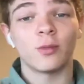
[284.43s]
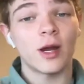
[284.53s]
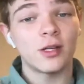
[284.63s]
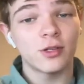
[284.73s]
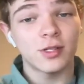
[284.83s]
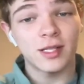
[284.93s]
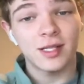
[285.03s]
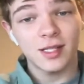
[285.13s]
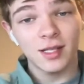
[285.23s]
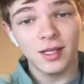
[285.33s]
Rangers in
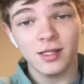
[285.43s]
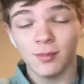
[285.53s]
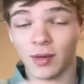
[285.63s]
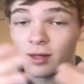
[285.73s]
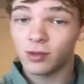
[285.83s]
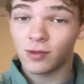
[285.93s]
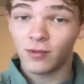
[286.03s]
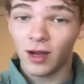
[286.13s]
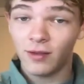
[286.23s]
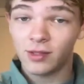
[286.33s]
six, Panthers in
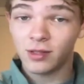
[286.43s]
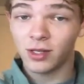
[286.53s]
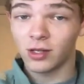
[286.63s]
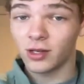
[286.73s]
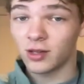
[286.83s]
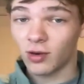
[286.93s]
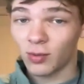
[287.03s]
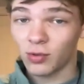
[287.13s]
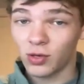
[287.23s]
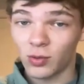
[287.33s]
five is looking good. They're up
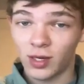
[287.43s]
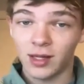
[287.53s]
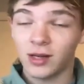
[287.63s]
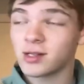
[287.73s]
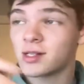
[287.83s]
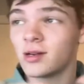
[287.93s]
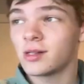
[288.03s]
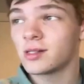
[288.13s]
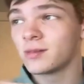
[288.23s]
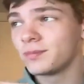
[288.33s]
three to one in their
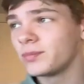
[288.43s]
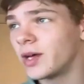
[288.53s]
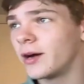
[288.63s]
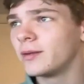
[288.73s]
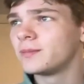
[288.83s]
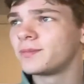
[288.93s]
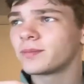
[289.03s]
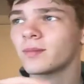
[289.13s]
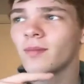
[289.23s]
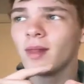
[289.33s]
series there.
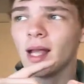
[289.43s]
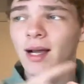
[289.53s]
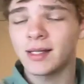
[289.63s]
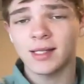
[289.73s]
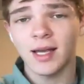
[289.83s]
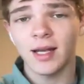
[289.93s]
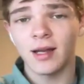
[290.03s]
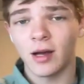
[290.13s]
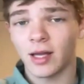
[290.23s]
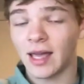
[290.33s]
I
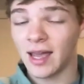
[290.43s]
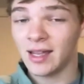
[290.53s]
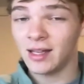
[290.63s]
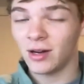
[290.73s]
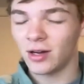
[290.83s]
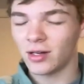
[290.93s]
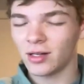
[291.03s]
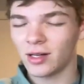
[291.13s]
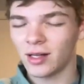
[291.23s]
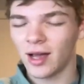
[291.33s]
said Kane or
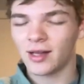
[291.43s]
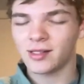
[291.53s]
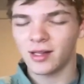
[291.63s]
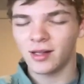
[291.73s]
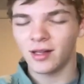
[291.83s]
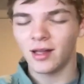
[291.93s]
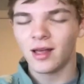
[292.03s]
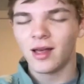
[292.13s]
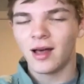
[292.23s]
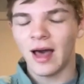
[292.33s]
uh, yeah, I said the
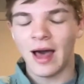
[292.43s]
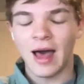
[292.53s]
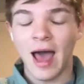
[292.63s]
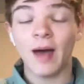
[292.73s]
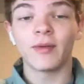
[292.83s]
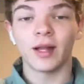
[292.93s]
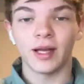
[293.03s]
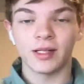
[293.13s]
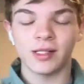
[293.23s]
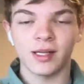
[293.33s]
uh,
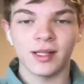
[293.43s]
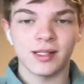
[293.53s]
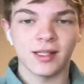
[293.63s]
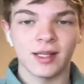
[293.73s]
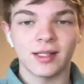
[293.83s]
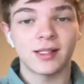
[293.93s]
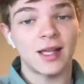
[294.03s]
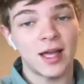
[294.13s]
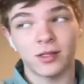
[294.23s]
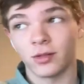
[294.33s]
Avalanche in six. That's